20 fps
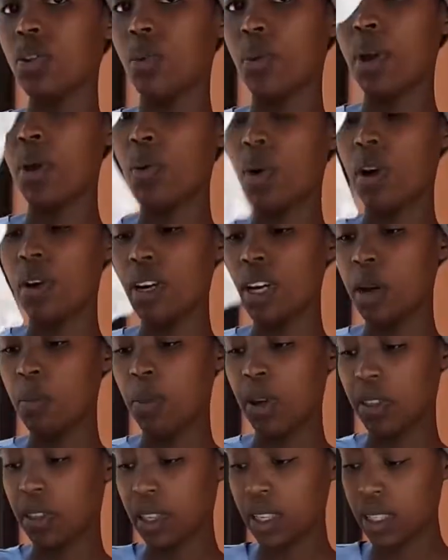the way worried
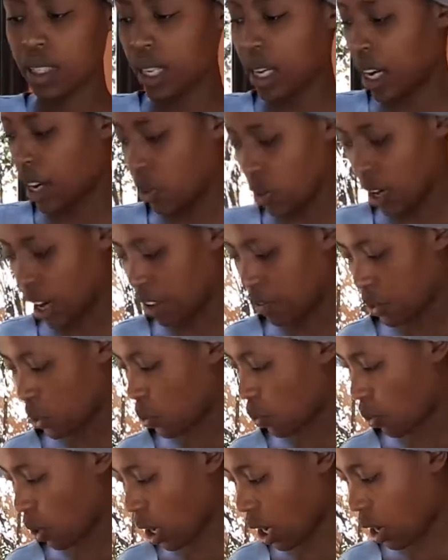about this and I don't have
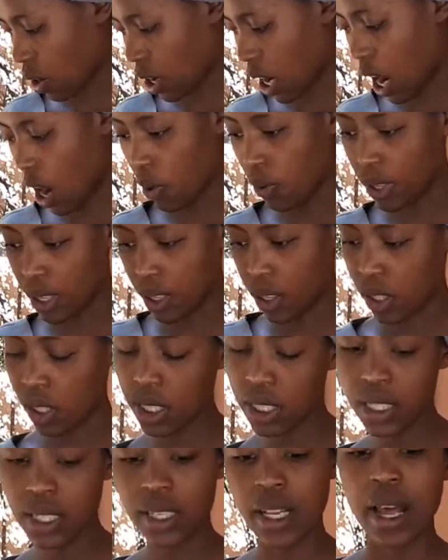to work out how it
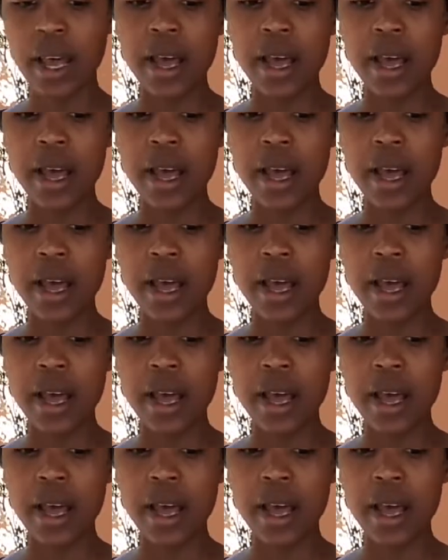looks,